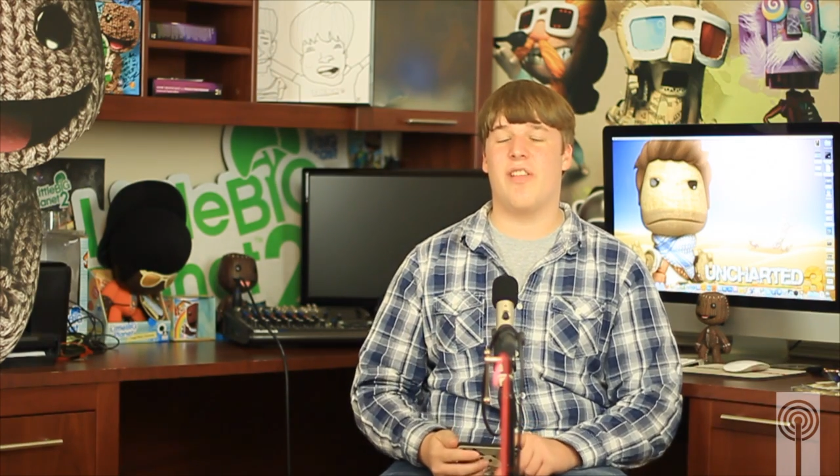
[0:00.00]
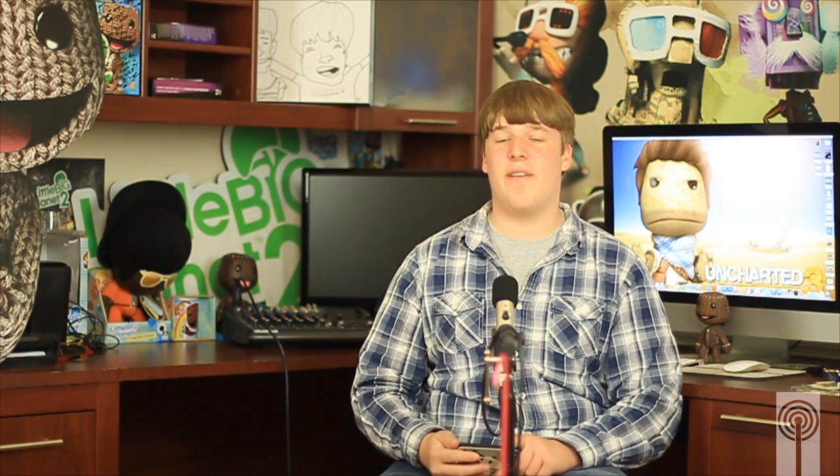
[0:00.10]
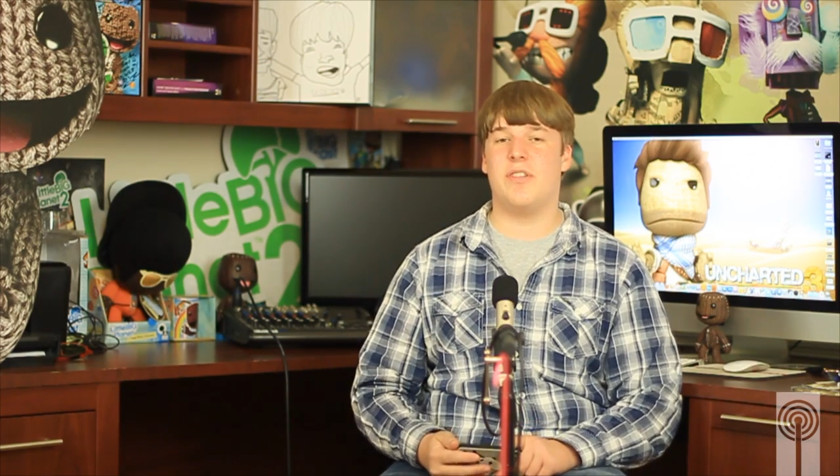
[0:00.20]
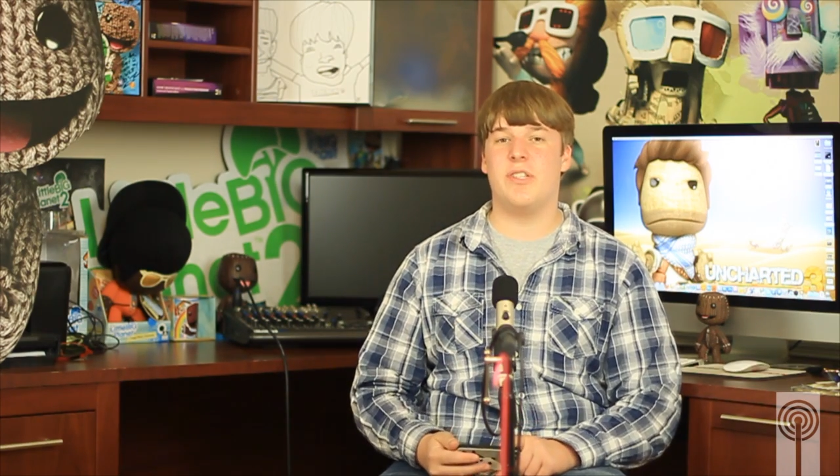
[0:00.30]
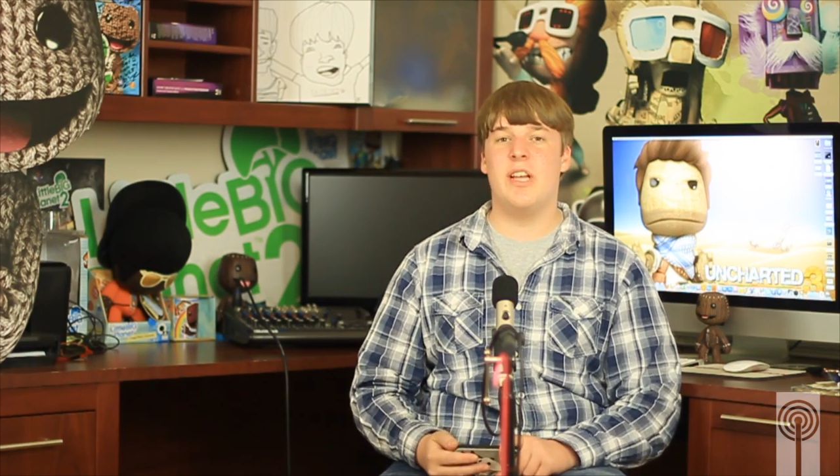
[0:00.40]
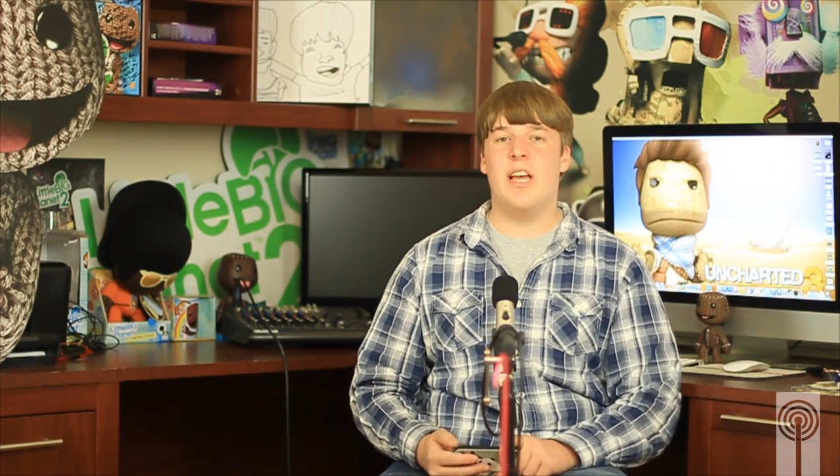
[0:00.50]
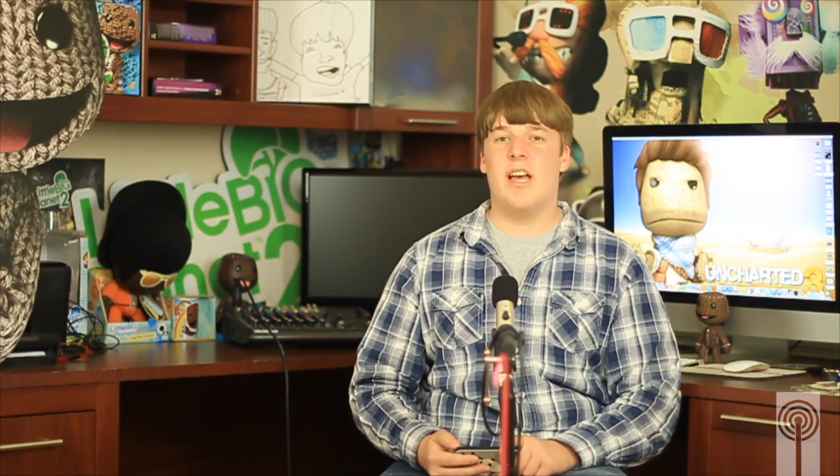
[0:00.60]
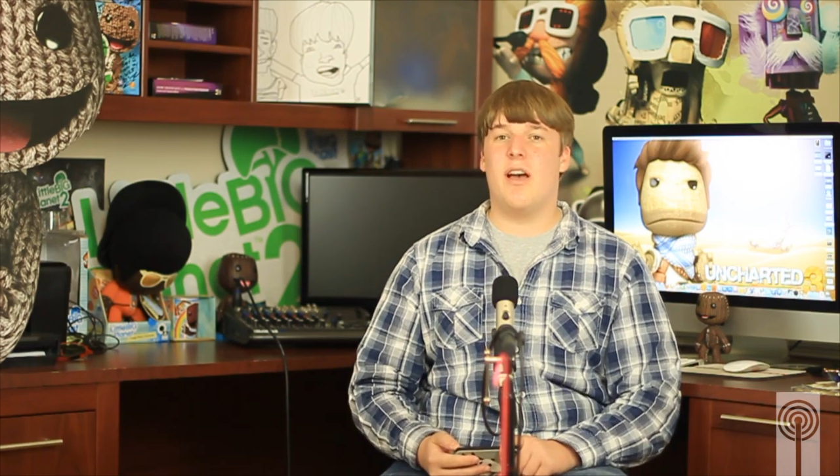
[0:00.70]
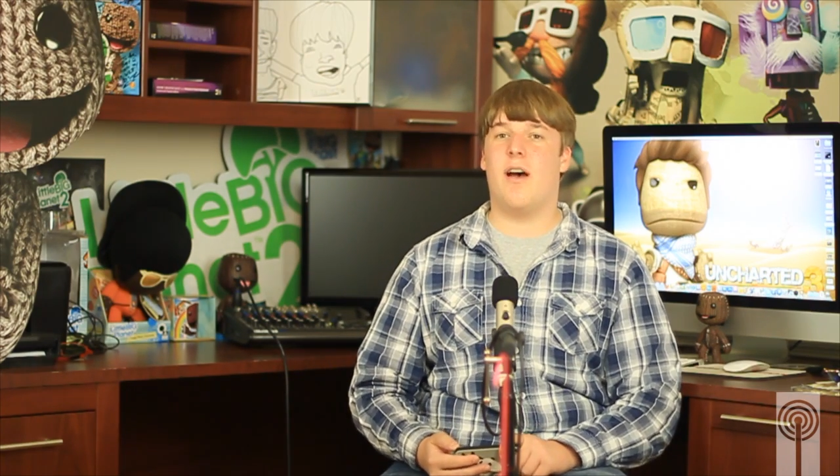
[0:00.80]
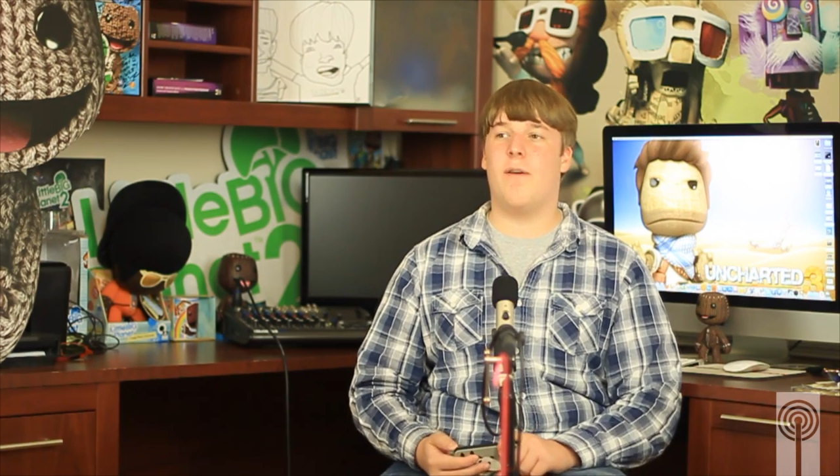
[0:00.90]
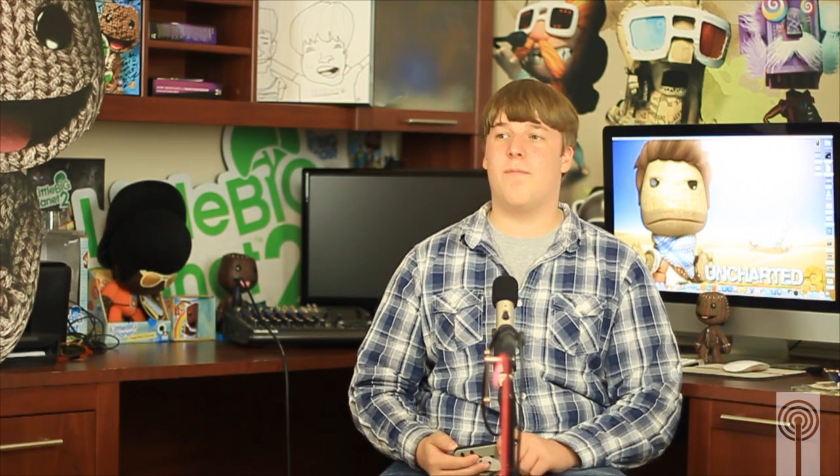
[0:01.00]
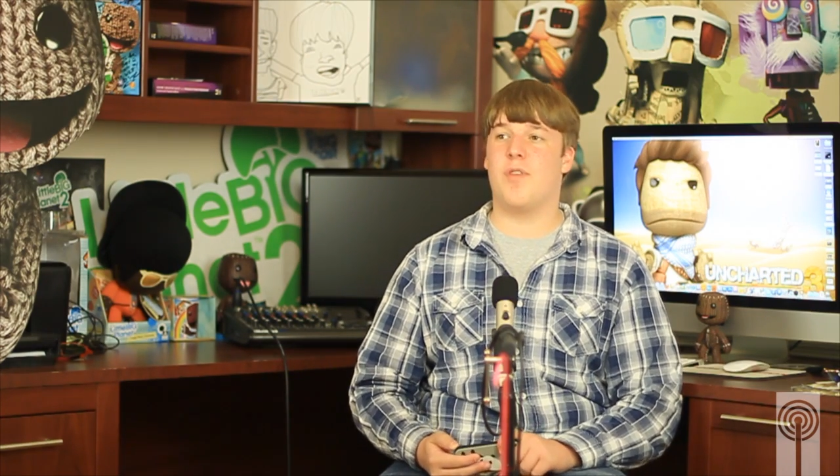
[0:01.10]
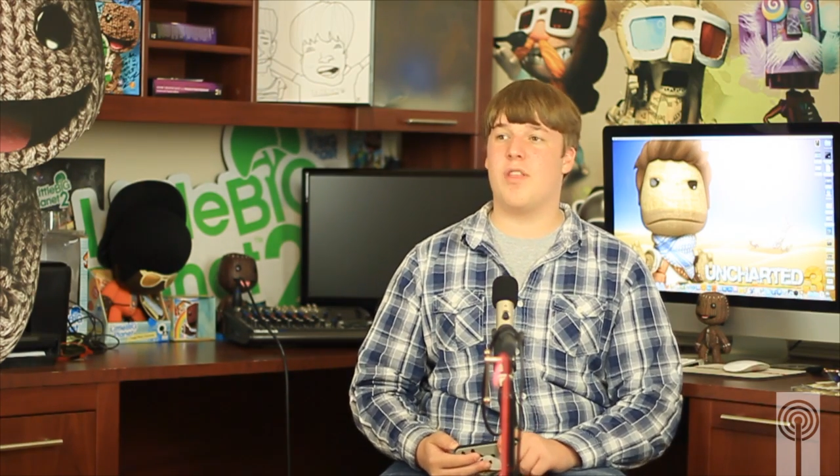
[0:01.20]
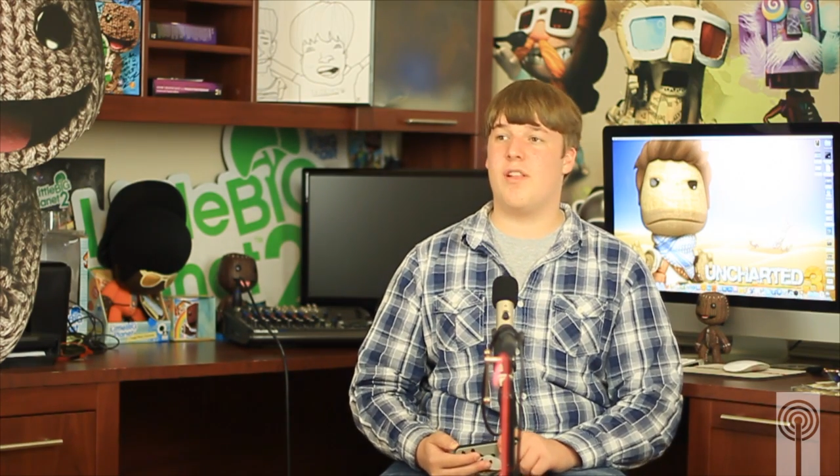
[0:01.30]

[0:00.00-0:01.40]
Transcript: level for the